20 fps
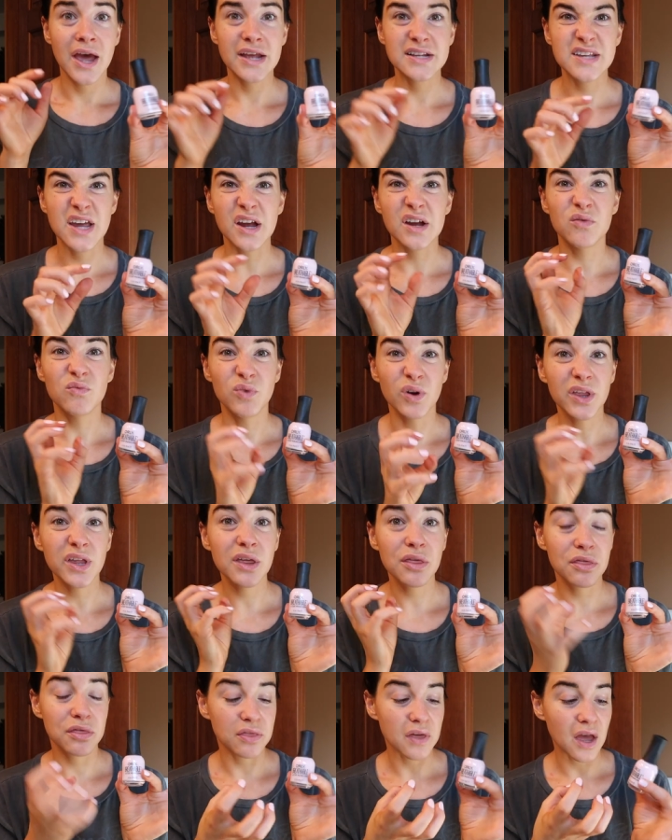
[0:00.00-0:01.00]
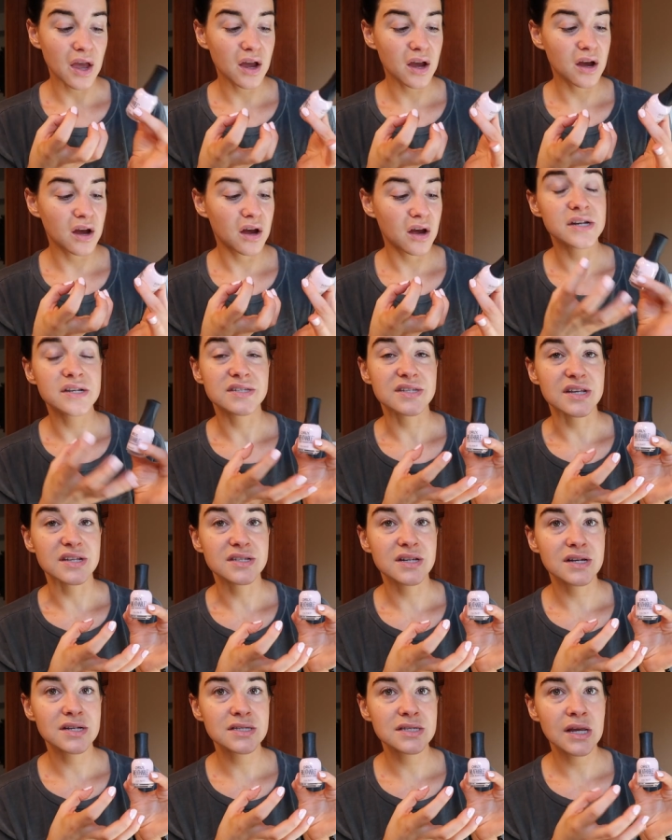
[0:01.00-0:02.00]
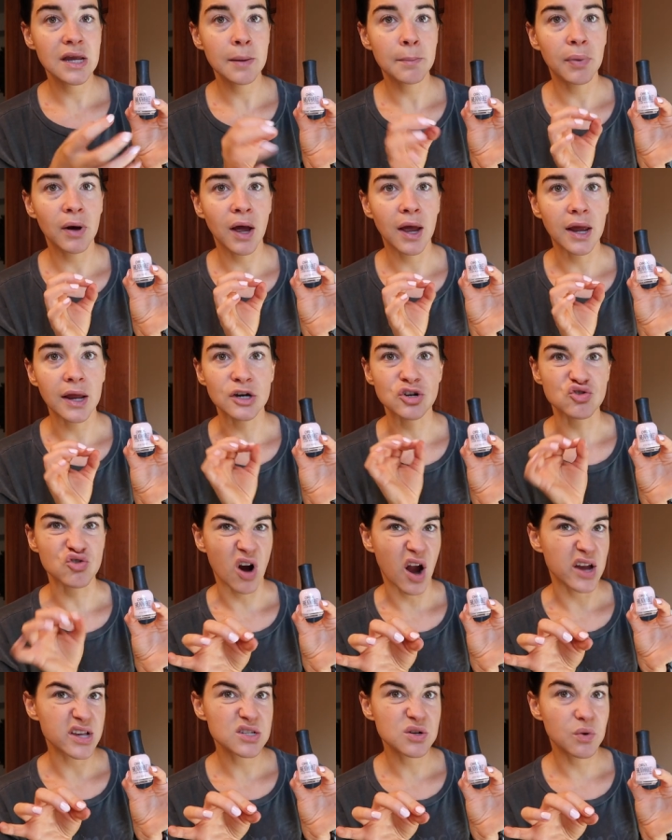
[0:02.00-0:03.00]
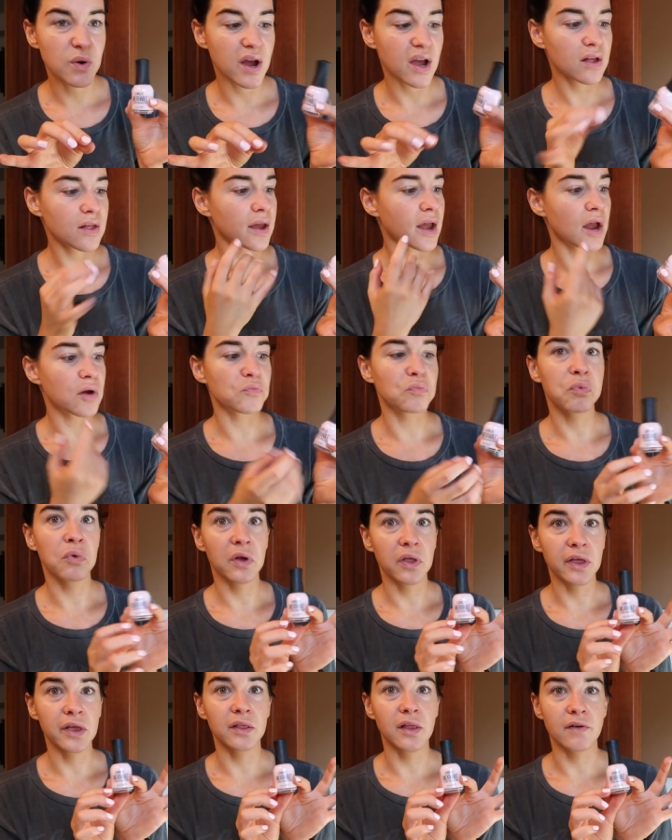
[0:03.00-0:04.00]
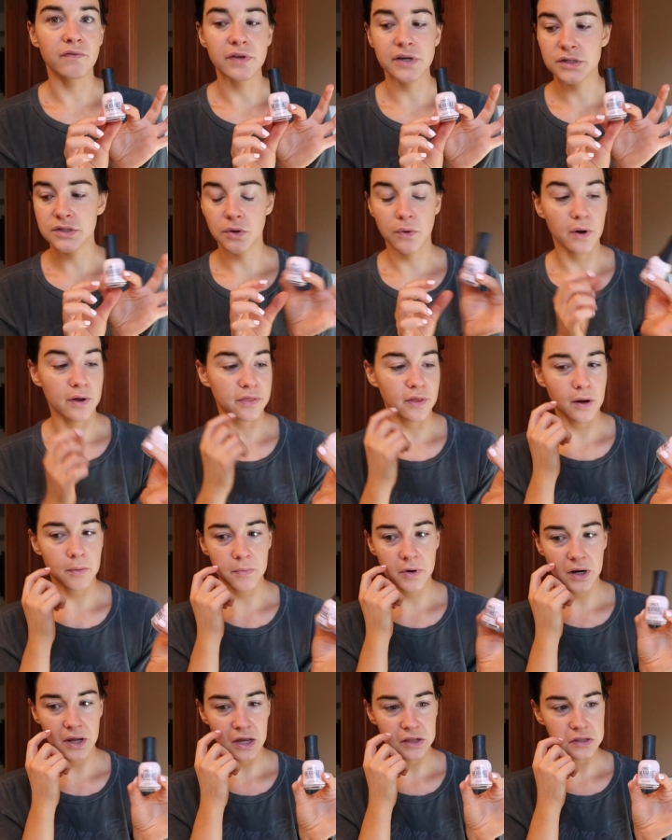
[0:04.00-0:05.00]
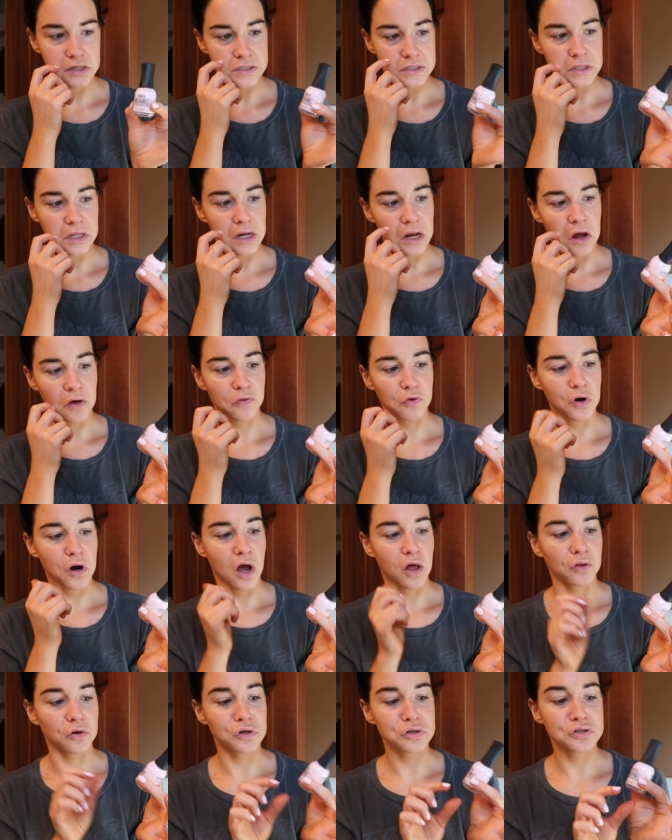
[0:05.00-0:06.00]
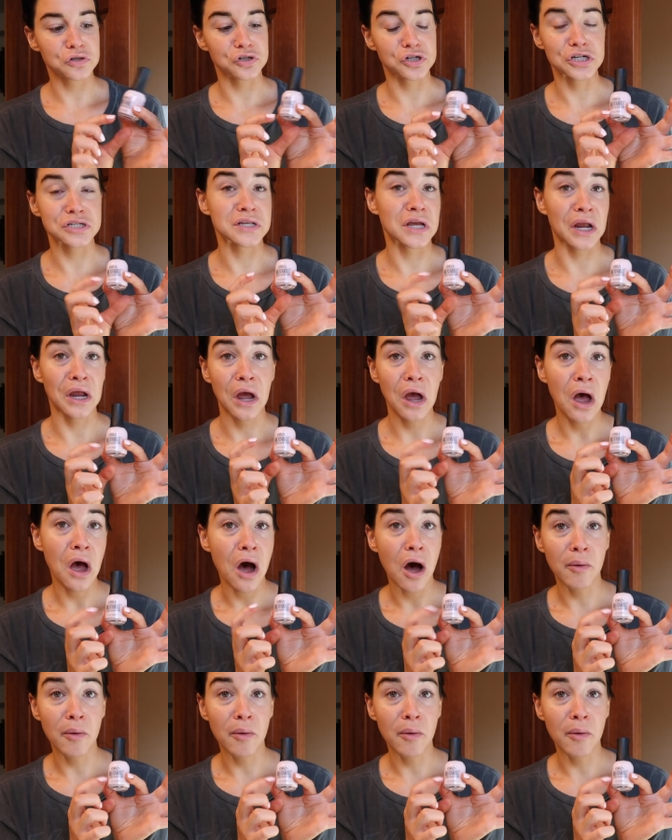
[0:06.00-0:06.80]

It's like a really thick consistency but it dries quick like I really love this so I think I'm gonna get this in like other colors or just like